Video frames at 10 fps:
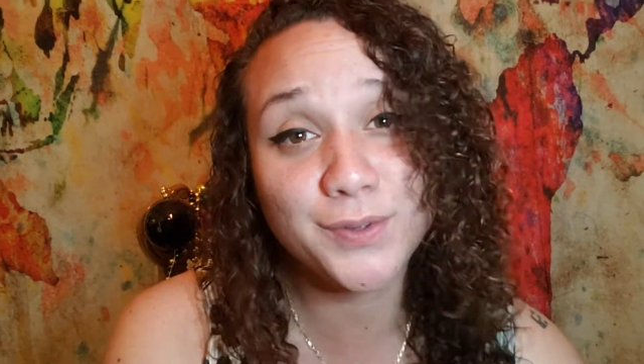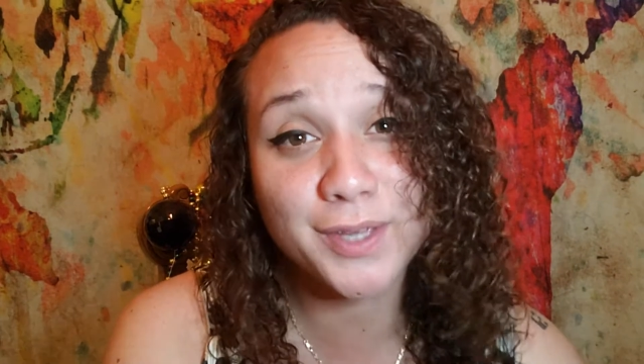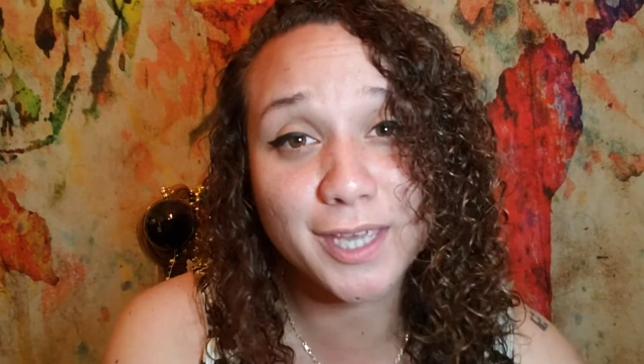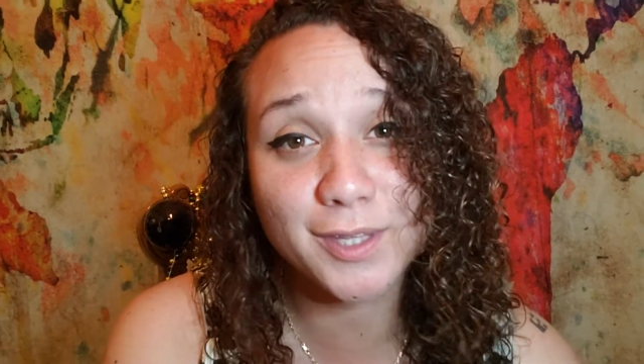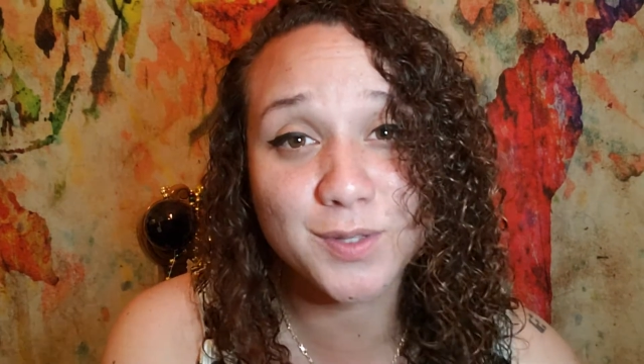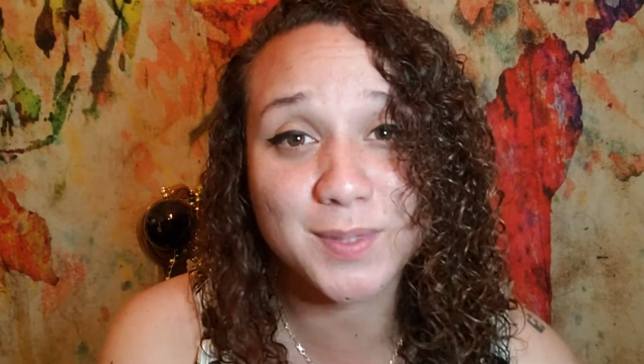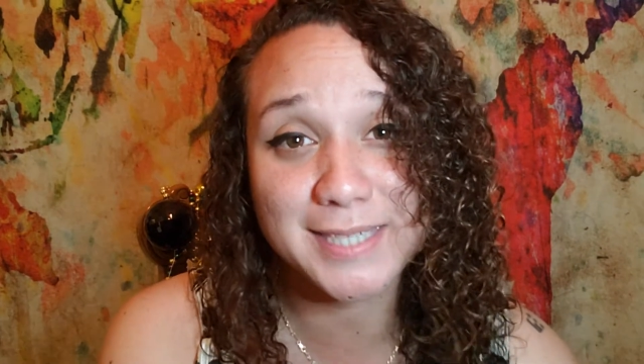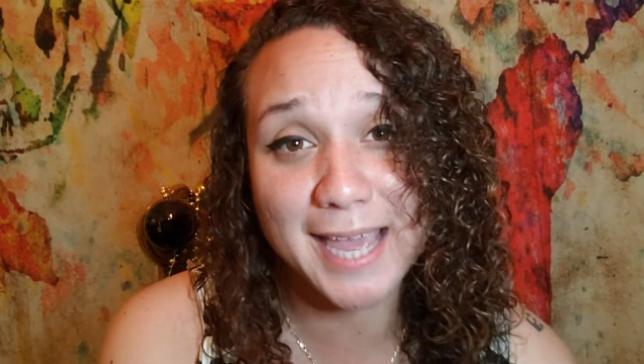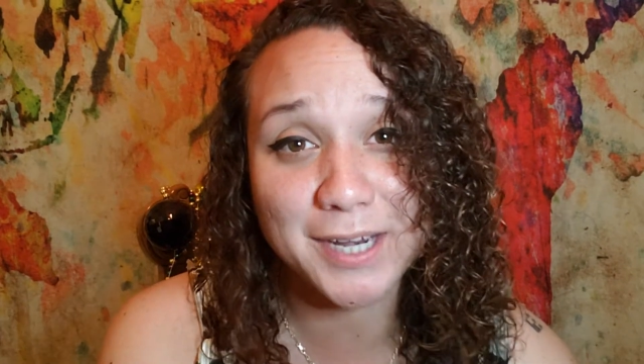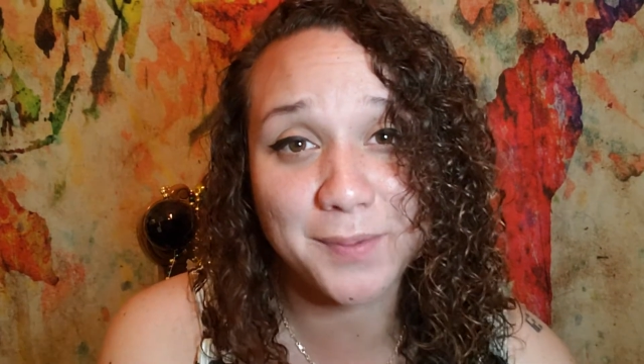You can get those
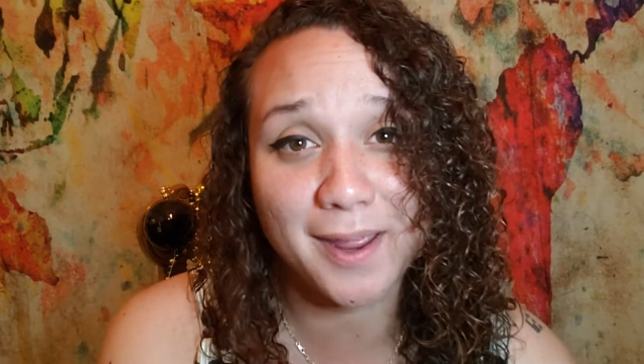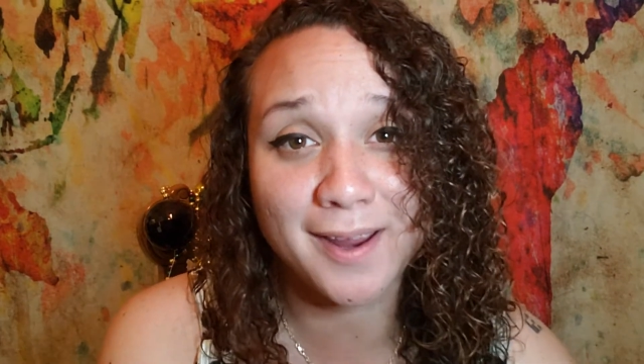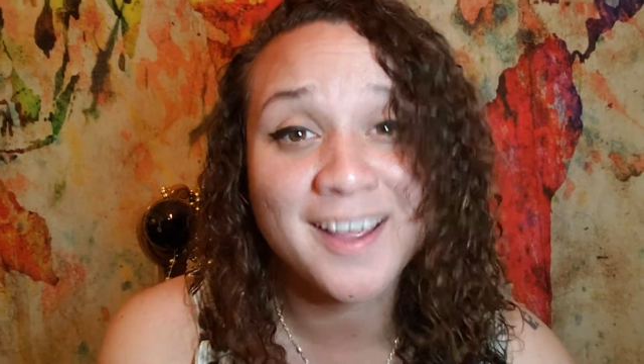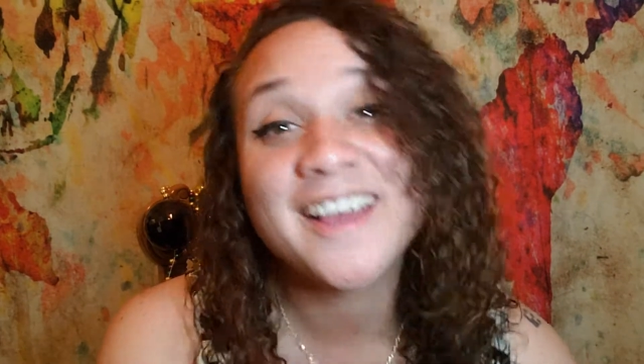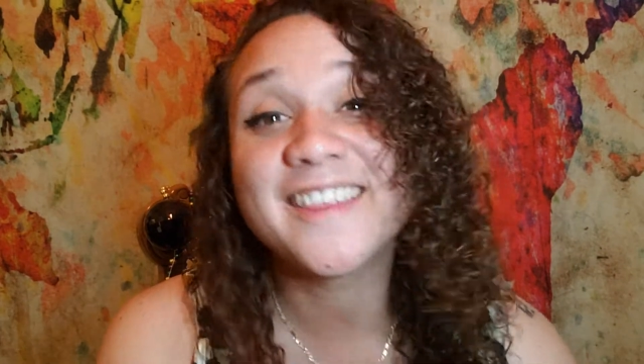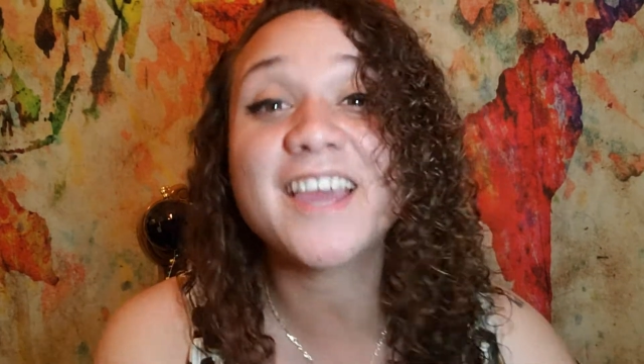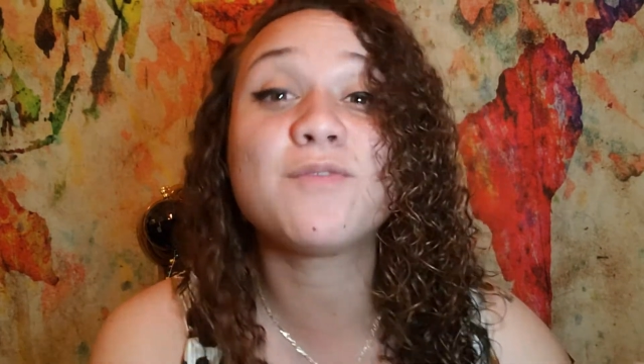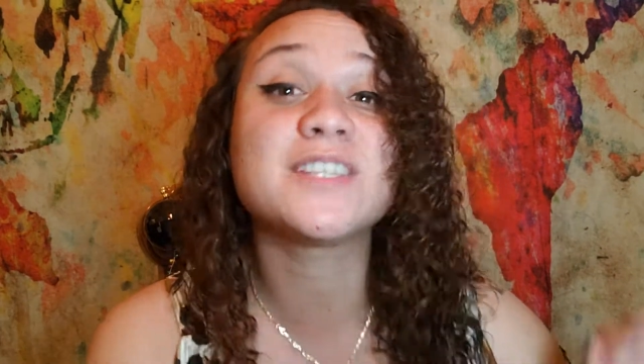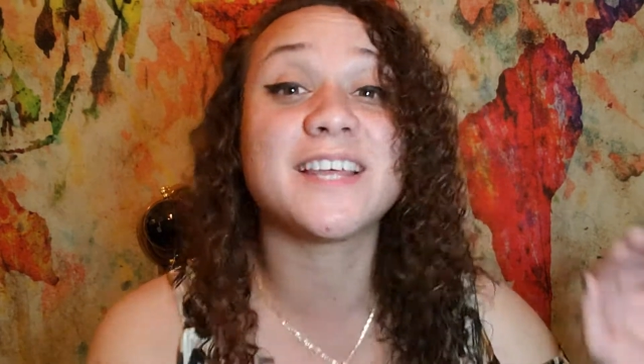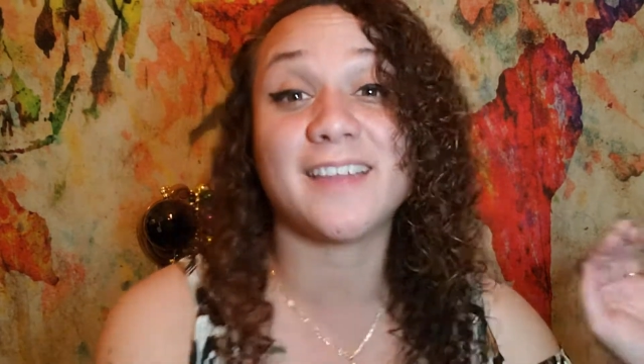ones anywhere. They have
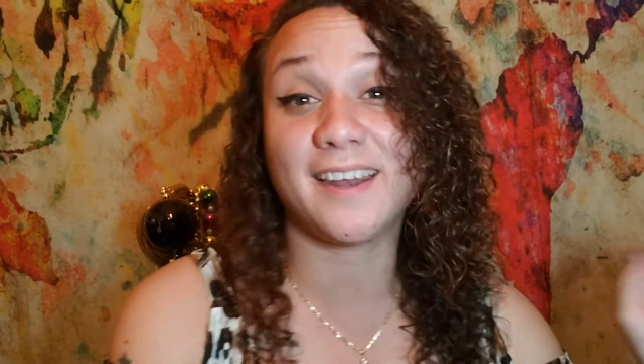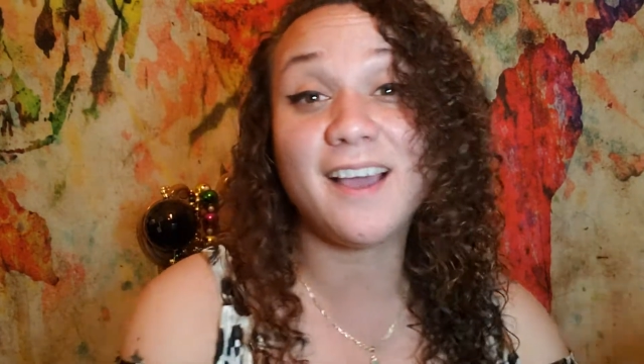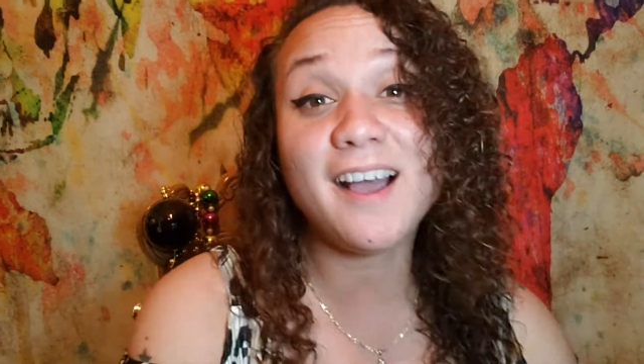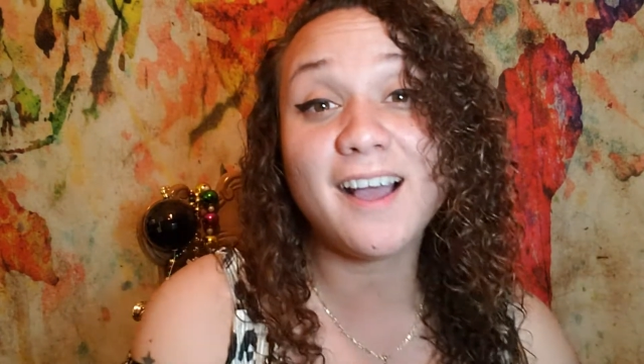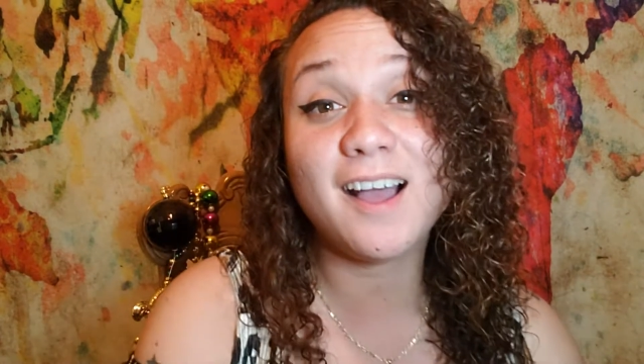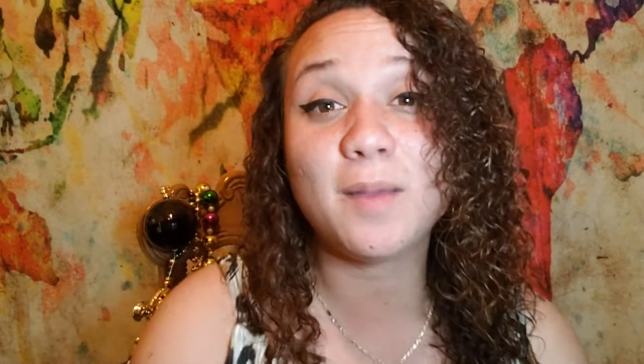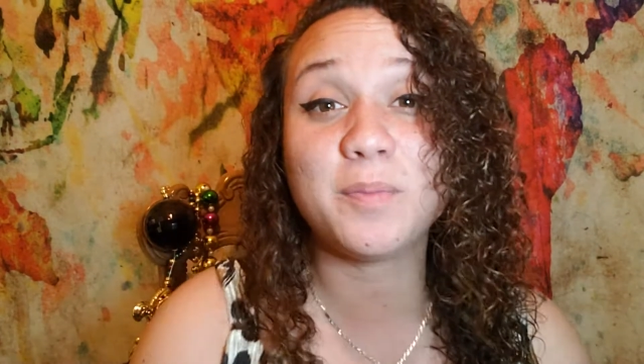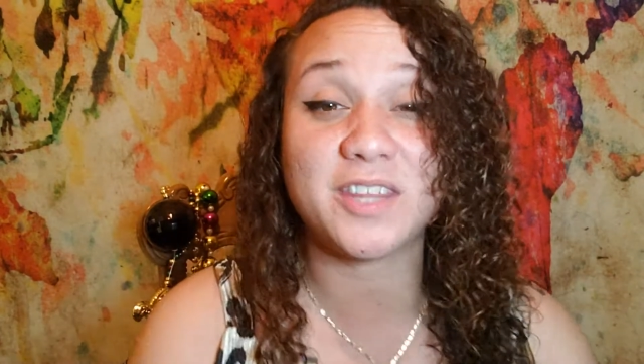ones that light up,